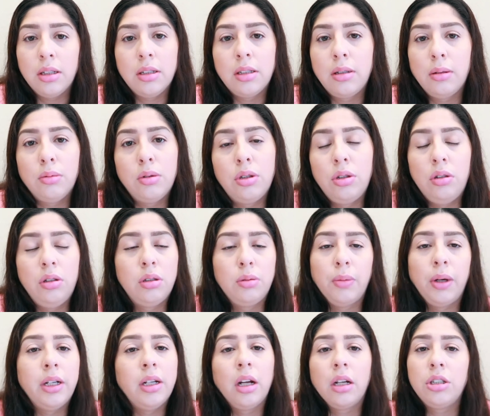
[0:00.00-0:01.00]
and some students
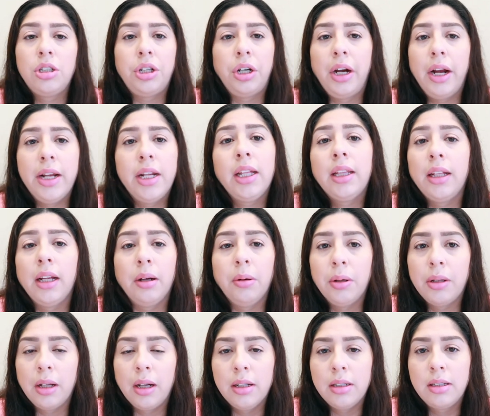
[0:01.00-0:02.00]
might not share anything
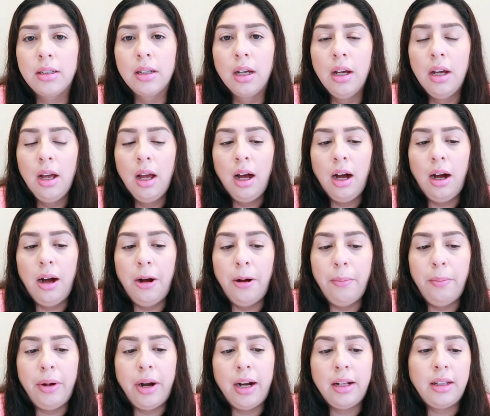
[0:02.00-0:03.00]
with us.
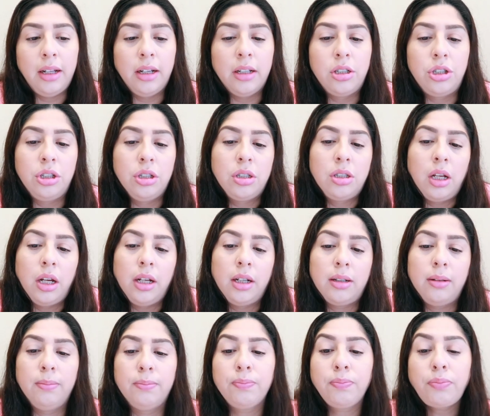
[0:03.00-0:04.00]
Um, but I think it's just
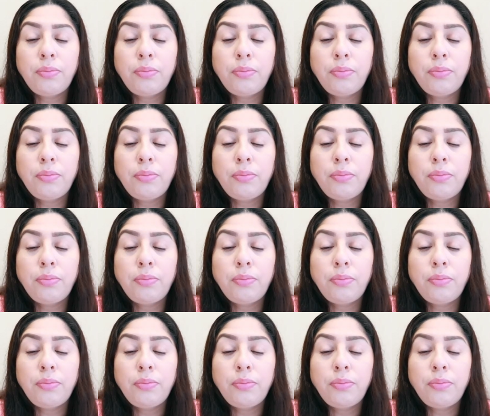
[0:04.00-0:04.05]
like